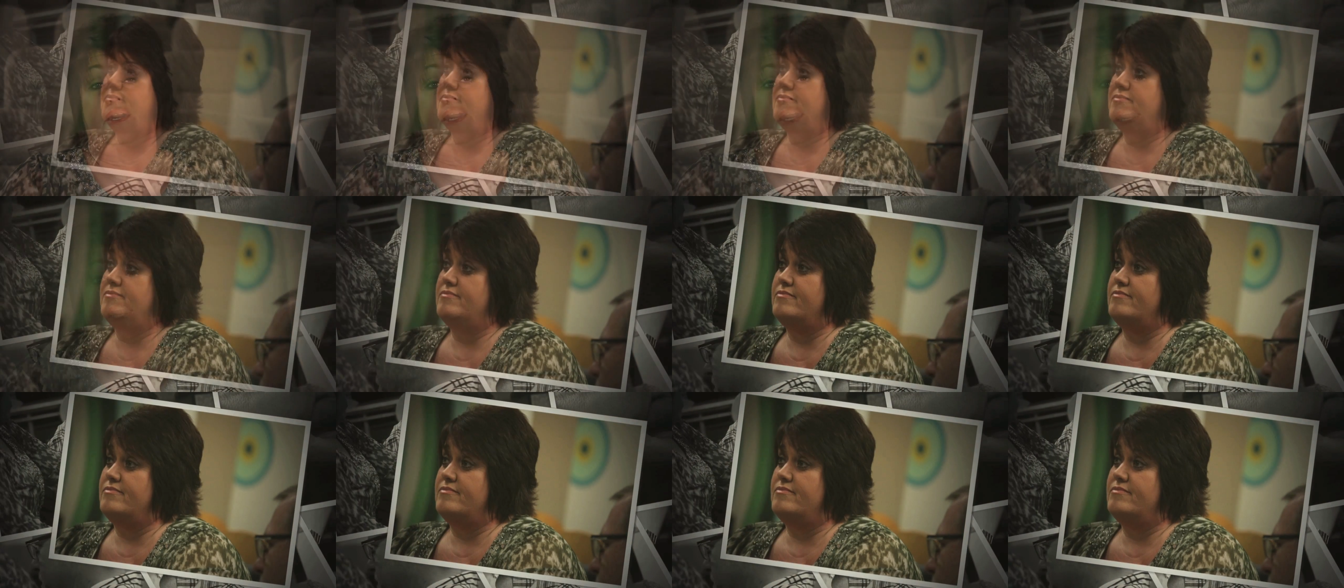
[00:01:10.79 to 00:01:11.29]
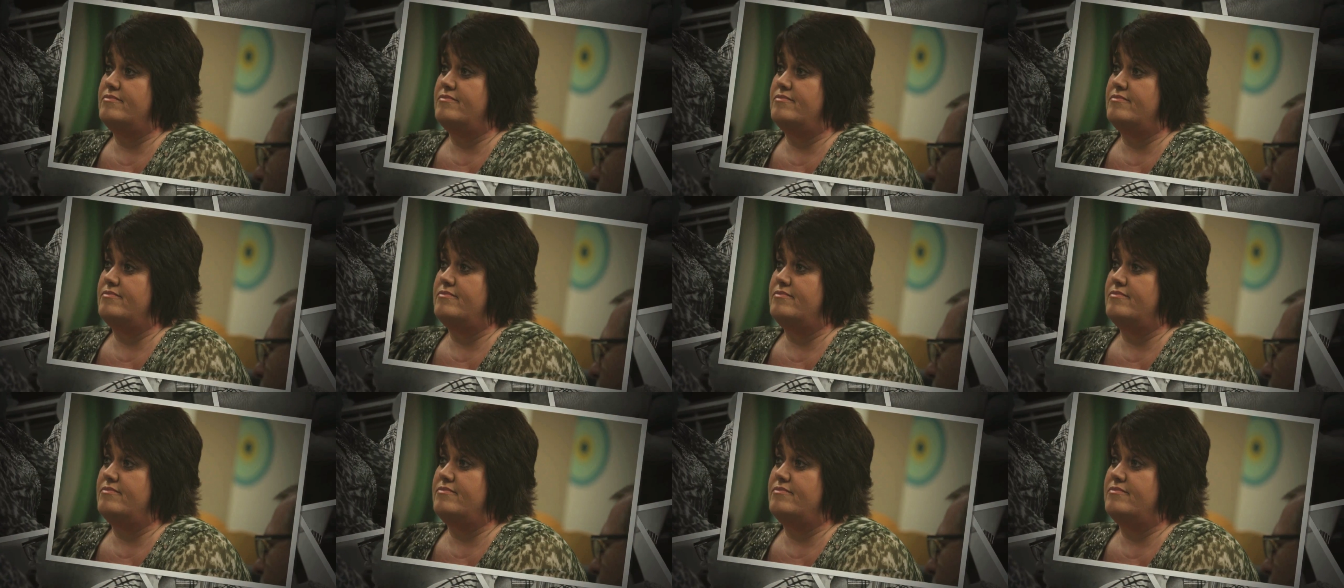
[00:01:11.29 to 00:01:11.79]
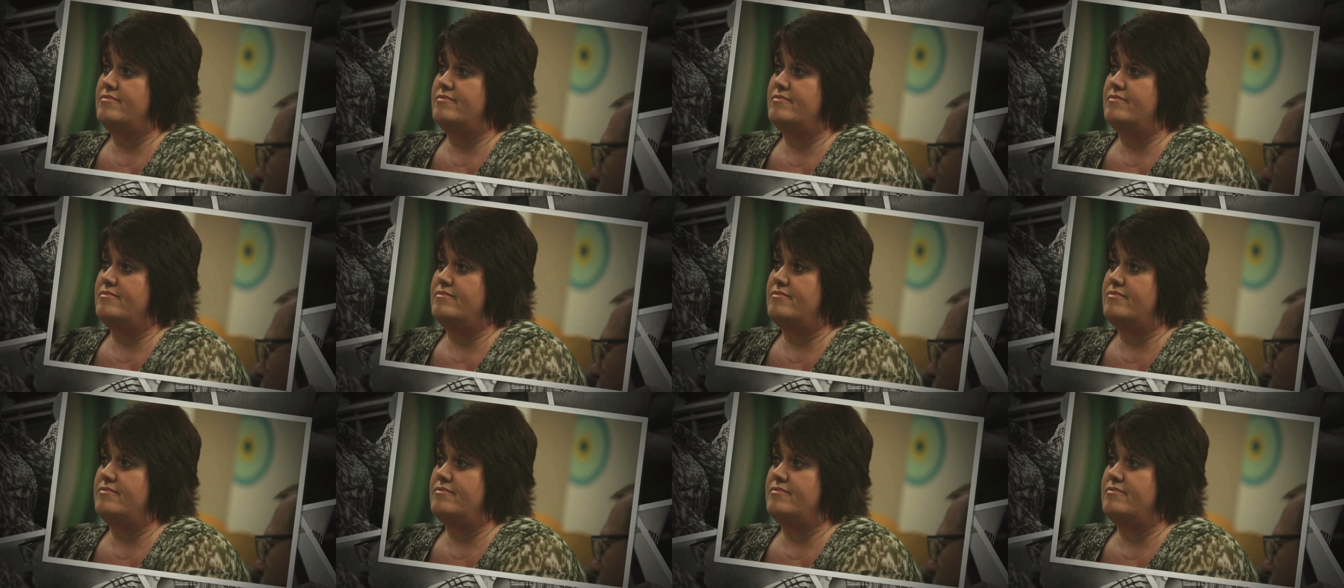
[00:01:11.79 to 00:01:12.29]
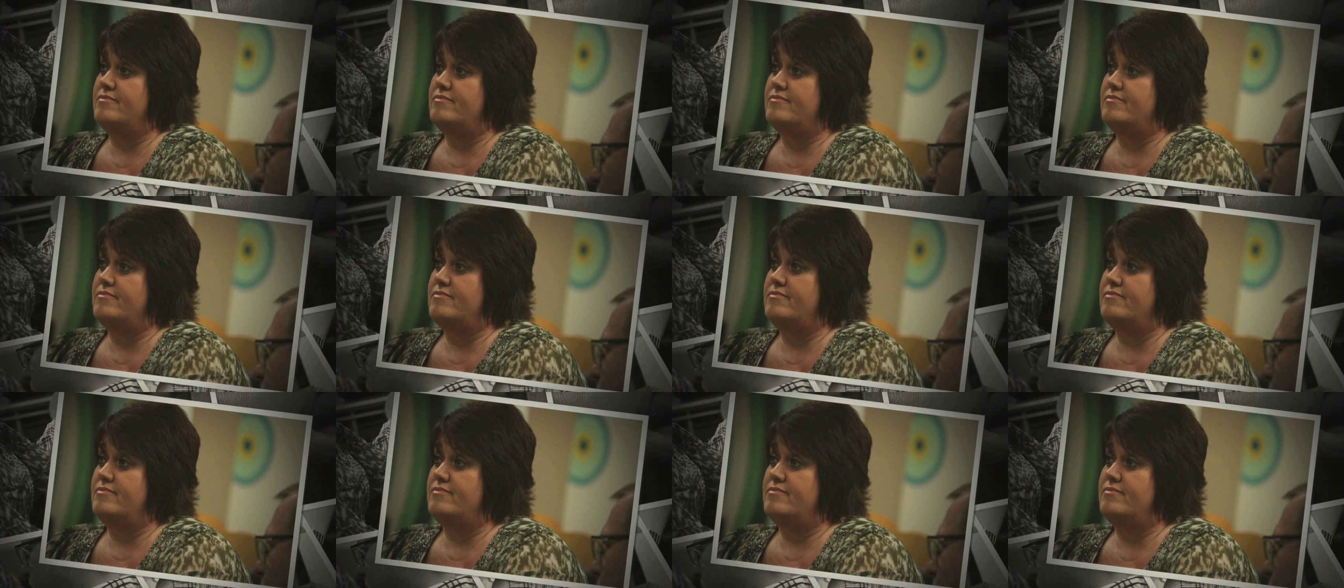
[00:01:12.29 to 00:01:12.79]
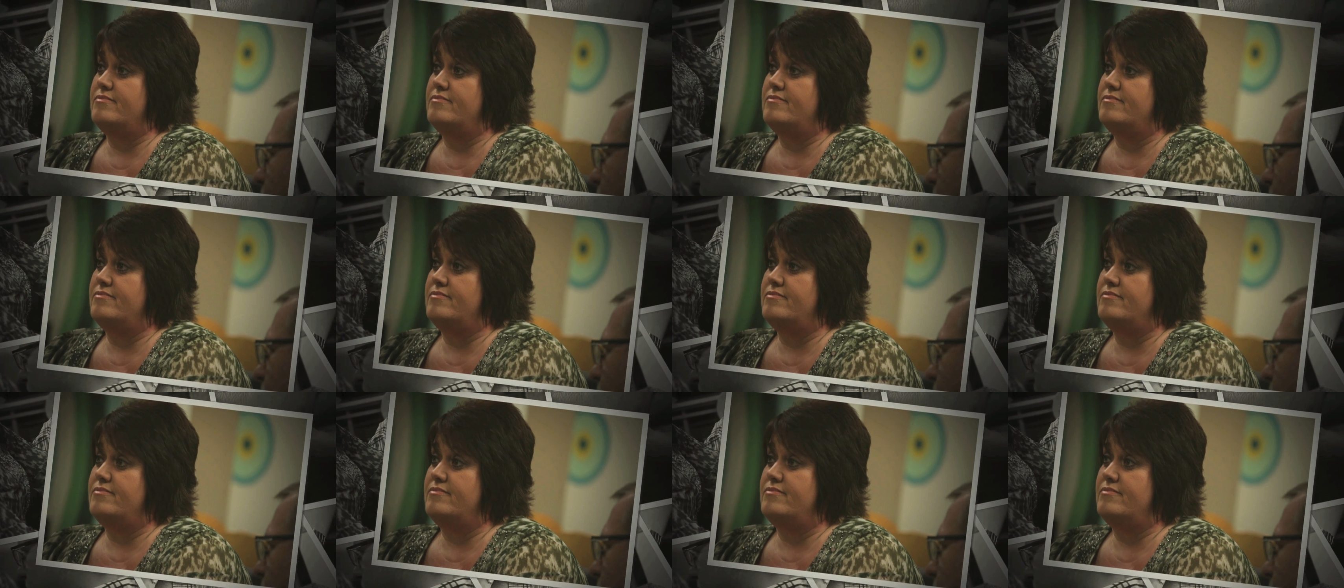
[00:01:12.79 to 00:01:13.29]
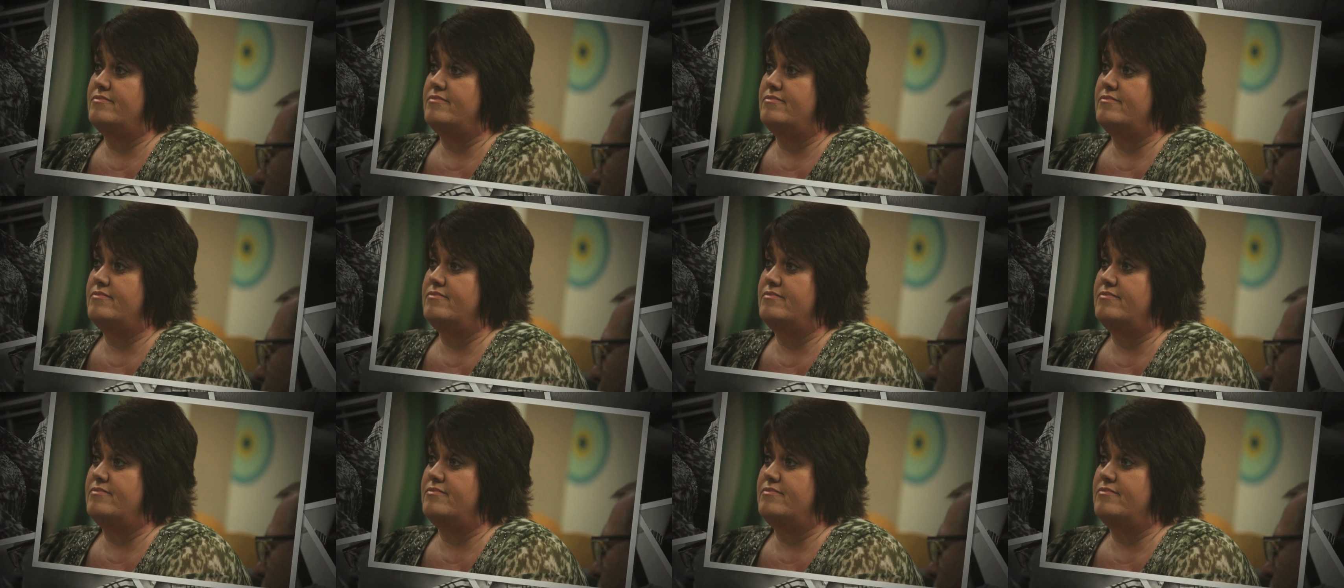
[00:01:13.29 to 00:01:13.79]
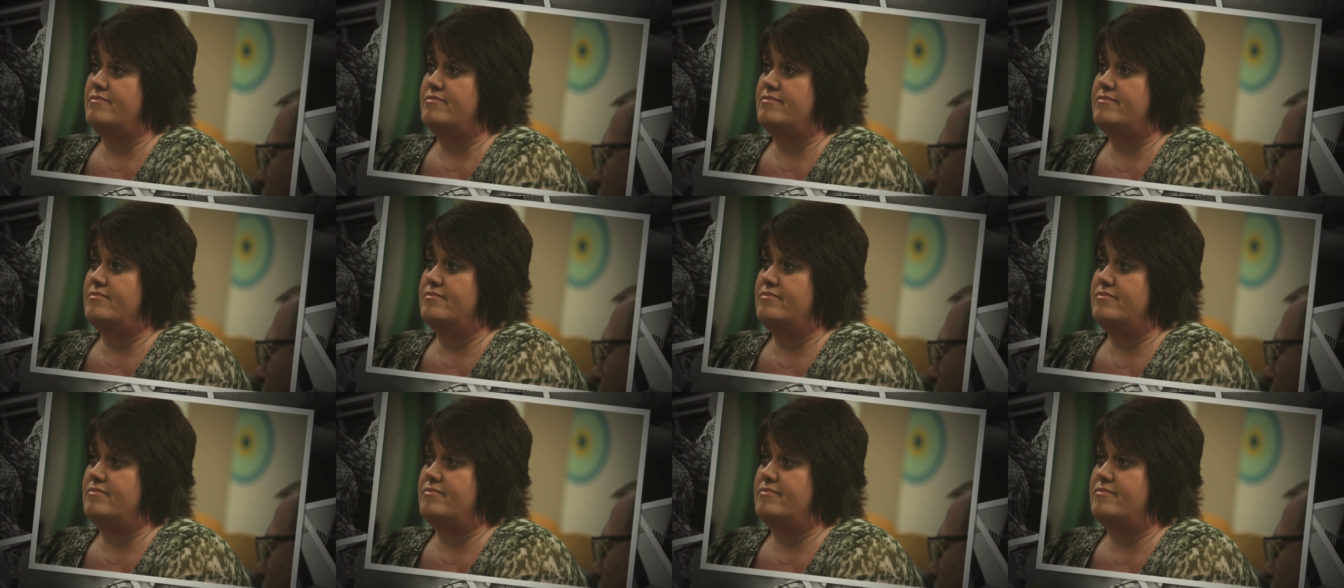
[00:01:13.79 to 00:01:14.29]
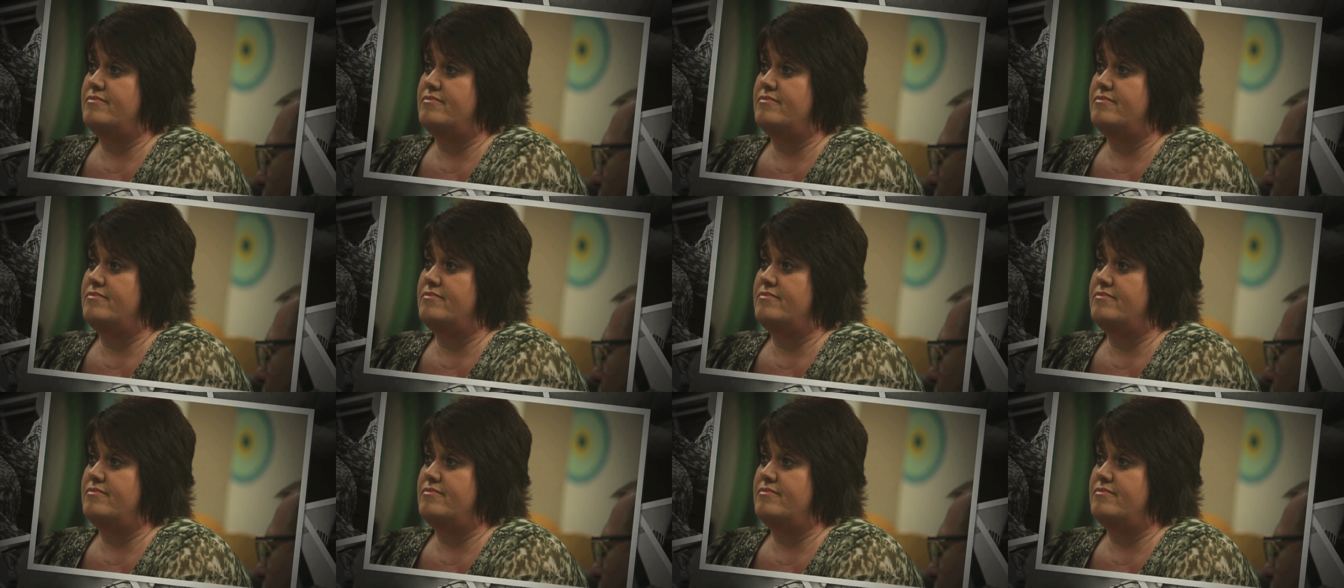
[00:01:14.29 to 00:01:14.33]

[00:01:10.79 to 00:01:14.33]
And I was not sure about that, and I went to prayer about that, and I